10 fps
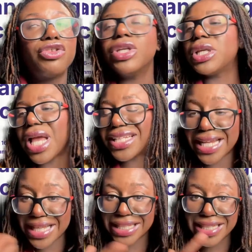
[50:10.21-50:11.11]
the reason I
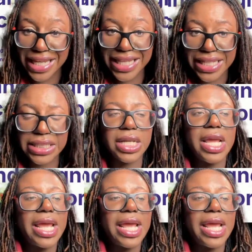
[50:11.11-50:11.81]
say that to say this: